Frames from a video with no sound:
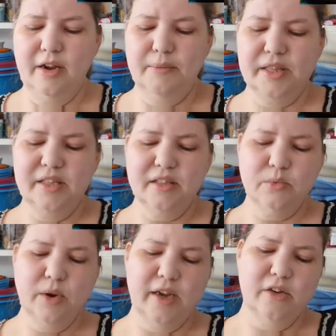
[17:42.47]
But this
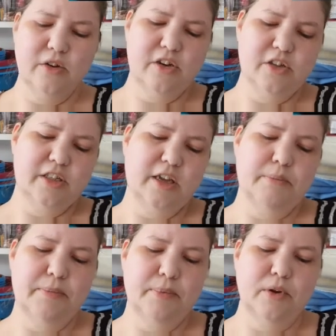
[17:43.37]
is why I don't understand
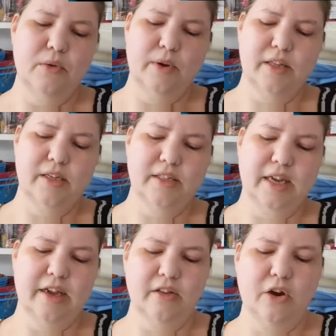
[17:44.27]
people when they
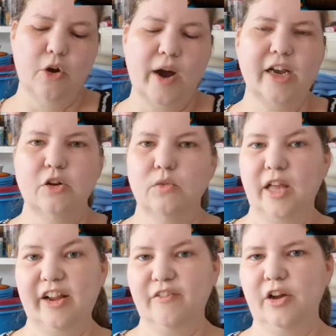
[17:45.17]
say, oh, I don't
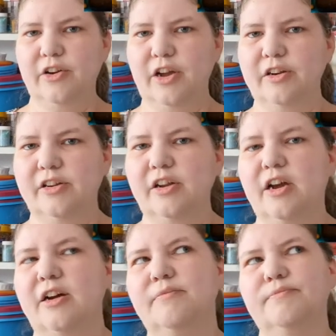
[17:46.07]
like fondant,
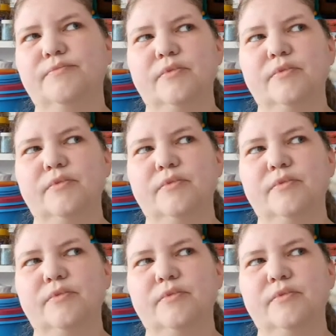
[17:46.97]
and